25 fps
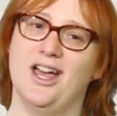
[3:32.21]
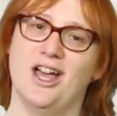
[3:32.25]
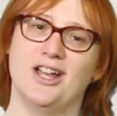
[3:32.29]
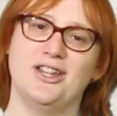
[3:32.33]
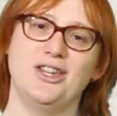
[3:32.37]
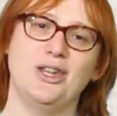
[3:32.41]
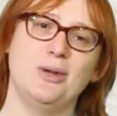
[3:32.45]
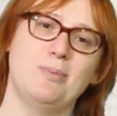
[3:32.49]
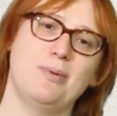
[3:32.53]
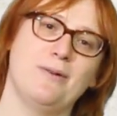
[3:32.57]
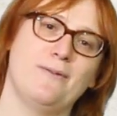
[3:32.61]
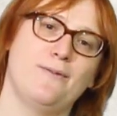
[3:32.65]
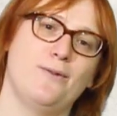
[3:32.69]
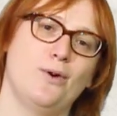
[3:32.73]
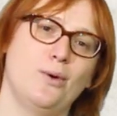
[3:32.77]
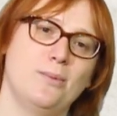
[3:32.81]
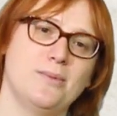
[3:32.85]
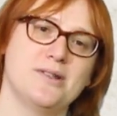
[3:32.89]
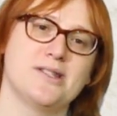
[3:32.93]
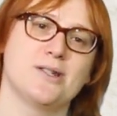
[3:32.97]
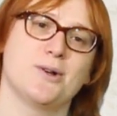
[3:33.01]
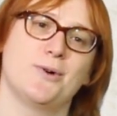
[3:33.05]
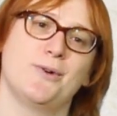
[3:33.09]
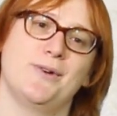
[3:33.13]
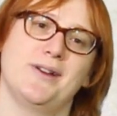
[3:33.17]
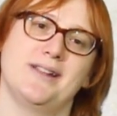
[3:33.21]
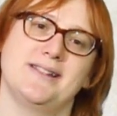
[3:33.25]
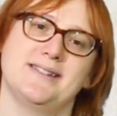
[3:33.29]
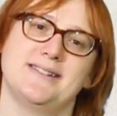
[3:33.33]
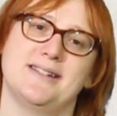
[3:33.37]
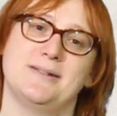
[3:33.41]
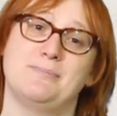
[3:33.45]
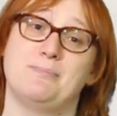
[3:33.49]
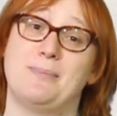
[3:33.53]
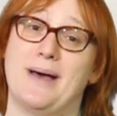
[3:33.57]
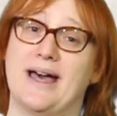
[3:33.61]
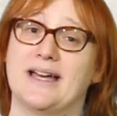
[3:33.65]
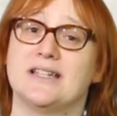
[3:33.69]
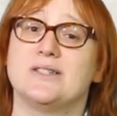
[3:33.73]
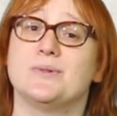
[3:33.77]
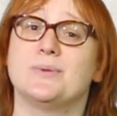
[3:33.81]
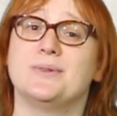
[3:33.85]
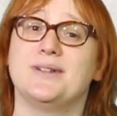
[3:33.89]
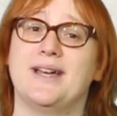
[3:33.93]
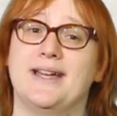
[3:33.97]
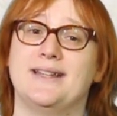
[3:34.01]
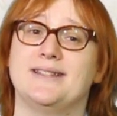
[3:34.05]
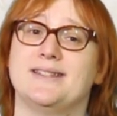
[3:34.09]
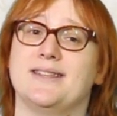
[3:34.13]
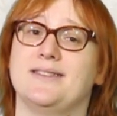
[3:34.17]
a new performance-oriented badge
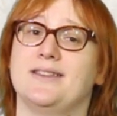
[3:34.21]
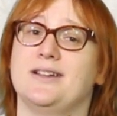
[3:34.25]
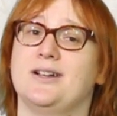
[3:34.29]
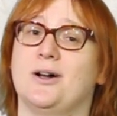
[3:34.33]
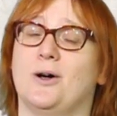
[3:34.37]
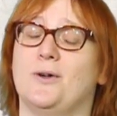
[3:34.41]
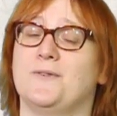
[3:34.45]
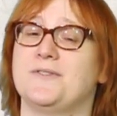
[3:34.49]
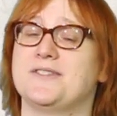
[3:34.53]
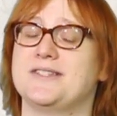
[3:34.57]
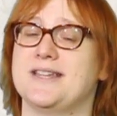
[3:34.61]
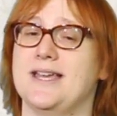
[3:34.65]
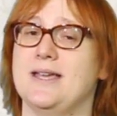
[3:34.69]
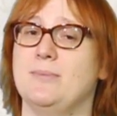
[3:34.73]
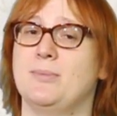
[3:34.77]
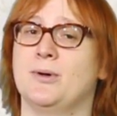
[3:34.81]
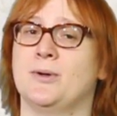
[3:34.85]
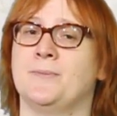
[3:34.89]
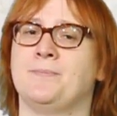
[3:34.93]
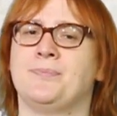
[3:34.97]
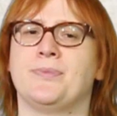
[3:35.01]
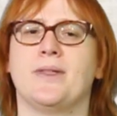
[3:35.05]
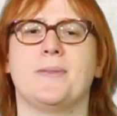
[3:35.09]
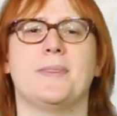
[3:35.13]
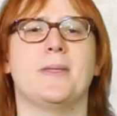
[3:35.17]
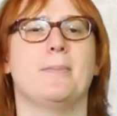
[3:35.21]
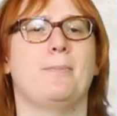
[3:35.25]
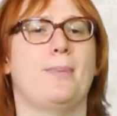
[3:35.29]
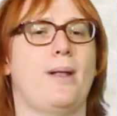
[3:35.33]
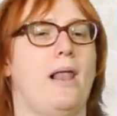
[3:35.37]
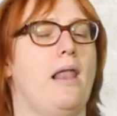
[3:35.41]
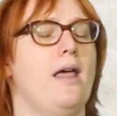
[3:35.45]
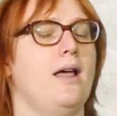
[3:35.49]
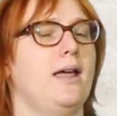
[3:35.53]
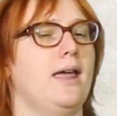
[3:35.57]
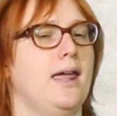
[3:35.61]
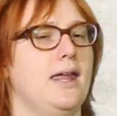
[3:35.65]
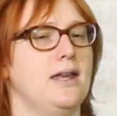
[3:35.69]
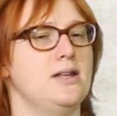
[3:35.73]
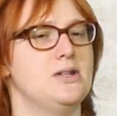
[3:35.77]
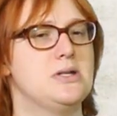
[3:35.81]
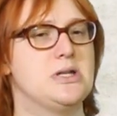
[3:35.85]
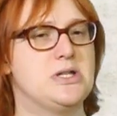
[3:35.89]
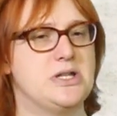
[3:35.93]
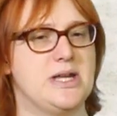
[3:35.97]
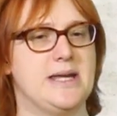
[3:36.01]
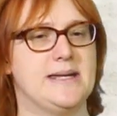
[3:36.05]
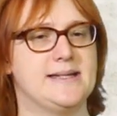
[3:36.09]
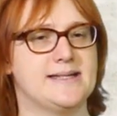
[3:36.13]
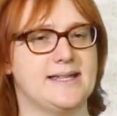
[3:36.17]
will enter the Golf stable, the plug-in
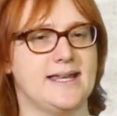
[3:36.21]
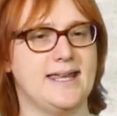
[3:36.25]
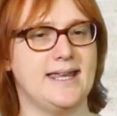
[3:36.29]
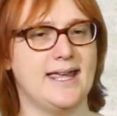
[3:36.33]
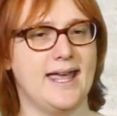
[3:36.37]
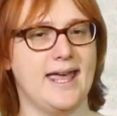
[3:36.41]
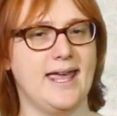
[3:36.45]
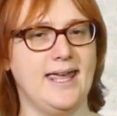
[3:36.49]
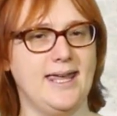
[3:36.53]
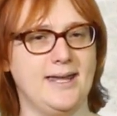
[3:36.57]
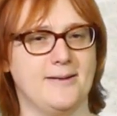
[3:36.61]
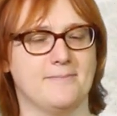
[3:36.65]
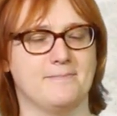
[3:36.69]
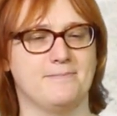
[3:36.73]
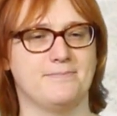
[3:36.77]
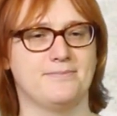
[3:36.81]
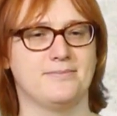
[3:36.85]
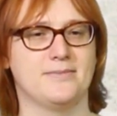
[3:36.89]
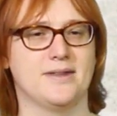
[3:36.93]
GTE.